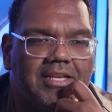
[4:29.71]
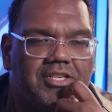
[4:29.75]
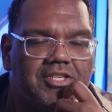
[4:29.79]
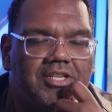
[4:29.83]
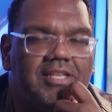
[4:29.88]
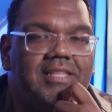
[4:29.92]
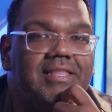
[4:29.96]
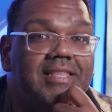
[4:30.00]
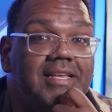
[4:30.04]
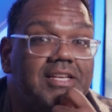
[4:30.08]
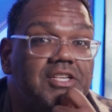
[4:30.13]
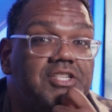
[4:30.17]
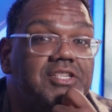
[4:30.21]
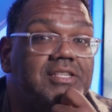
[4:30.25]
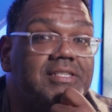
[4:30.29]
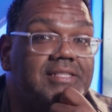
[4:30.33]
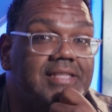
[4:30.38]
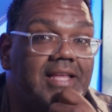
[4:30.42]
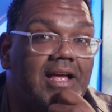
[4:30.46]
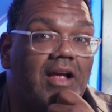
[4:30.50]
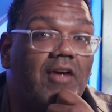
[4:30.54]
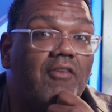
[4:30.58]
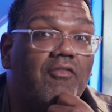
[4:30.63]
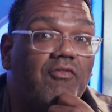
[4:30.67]
She thinks she's
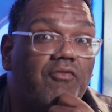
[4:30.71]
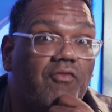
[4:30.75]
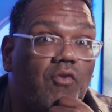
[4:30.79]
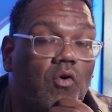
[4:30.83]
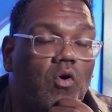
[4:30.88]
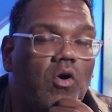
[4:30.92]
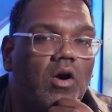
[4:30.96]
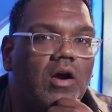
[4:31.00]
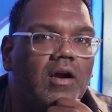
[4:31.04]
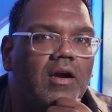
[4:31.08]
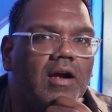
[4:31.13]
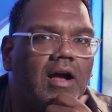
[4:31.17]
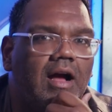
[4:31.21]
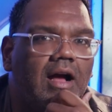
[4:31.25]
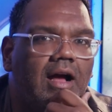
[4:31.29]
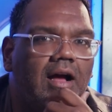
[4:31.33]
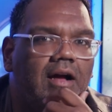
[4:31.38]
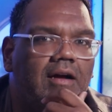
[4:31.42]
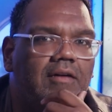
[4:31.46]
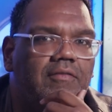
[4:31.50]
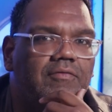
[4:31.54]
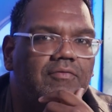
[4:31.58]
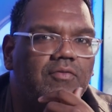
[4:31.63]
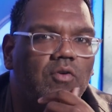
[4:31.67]
there for
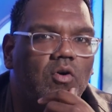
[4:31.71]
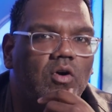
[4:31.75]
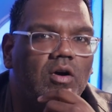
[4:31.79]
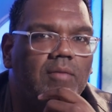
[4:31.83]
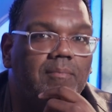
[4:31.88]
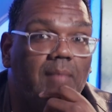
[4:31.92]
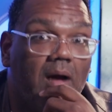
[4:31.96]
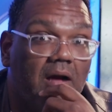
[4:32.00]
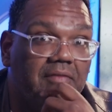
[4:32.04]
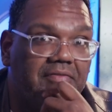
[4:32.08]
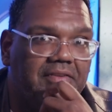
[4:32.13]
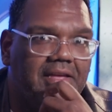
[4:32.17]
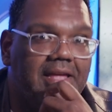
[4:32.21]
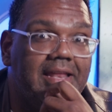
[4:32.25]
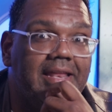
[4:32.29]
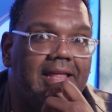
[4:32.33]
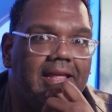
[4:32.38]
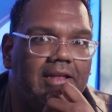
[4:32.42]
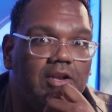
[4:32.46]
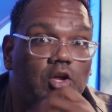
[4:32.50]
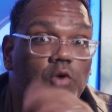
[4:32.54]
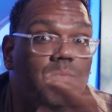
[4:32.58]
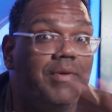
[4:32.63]
Moff Gideon,